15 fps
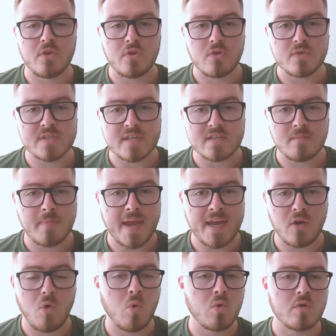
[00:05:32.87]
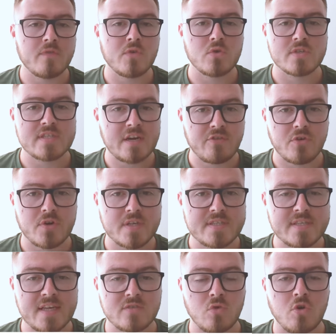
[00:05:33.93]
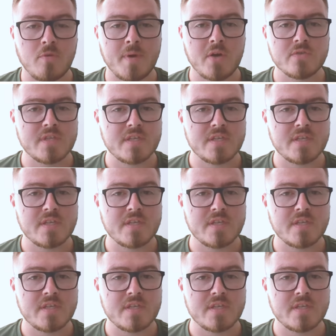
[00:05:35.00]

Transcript: You use it to make all of your steroid and sex hormones.